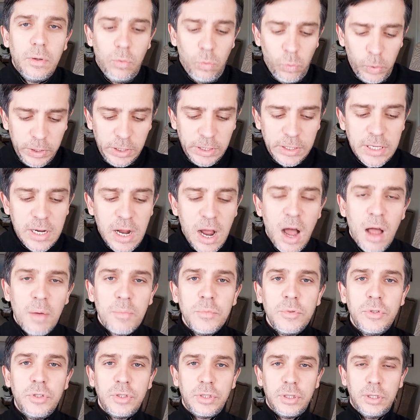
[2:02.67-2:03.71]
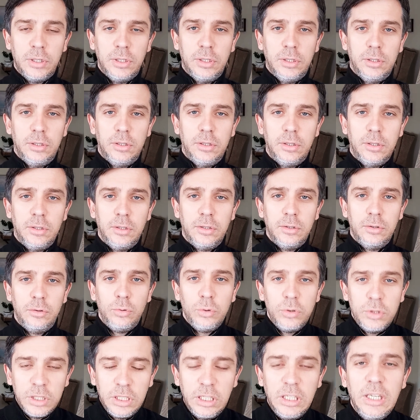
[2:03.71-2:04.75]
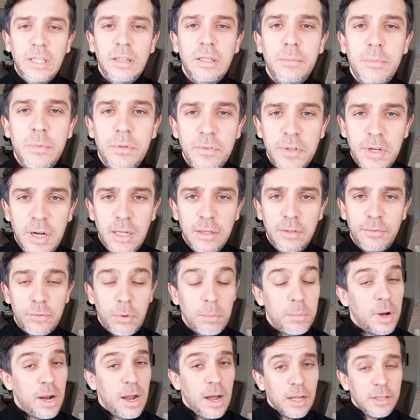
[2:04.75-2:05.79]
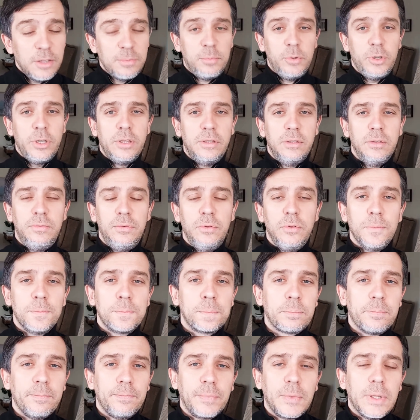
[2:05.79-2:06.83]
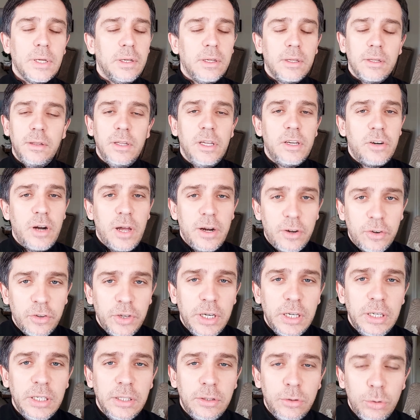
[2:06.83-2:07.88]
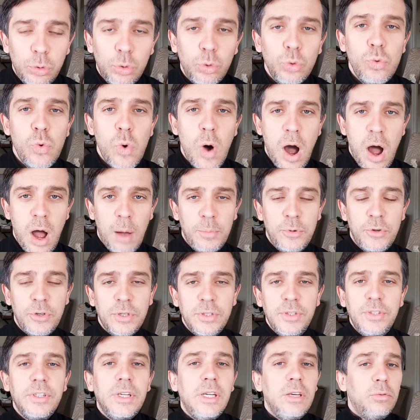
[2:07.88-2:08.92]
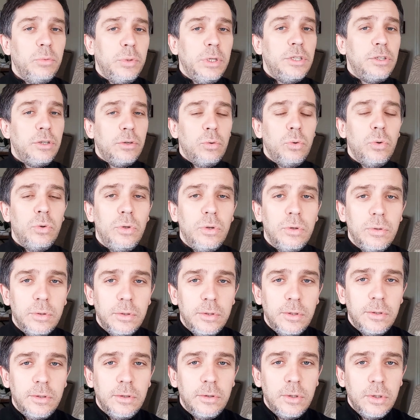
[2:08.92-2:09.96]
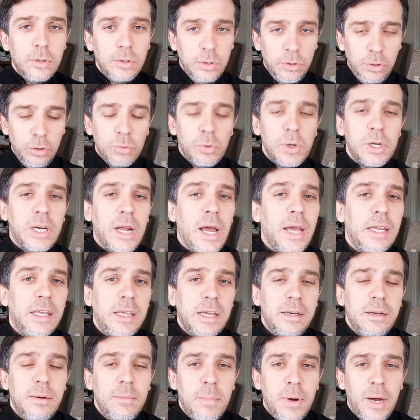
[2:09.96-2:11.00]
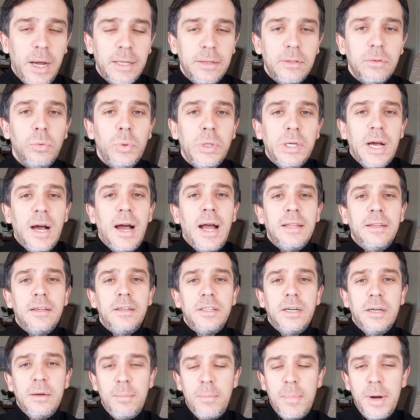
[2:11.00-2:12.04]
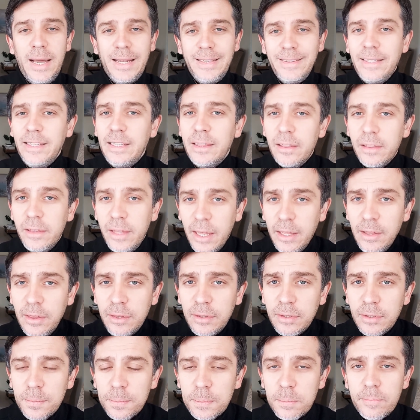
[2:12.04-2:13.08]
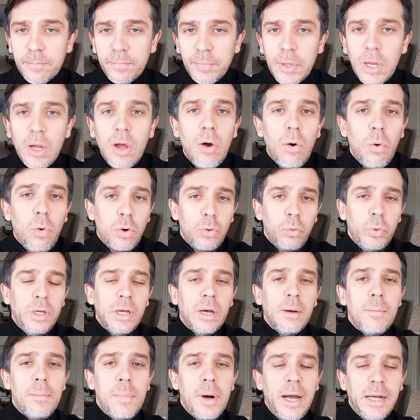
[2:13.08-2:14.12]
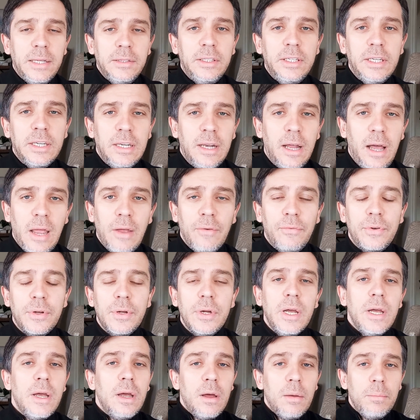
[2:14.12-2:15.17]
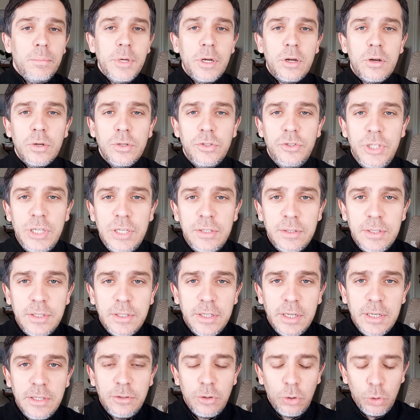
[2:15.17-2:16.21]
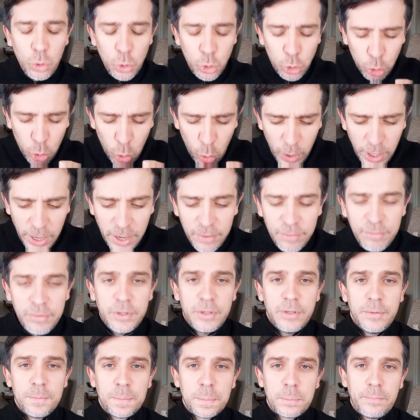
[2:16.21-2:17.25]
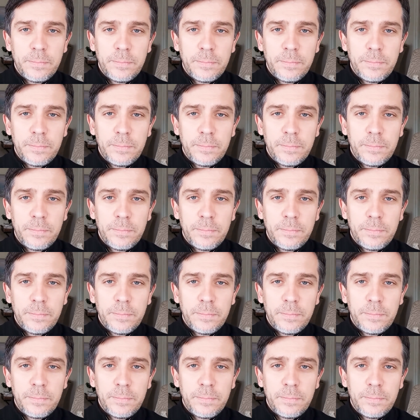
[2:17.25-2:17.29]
when it comes to the kingdom of God, from God's point of view, there are really two options in which you and I can abide. We either abide in death or we abide in life. Because Jesus says, whosoever,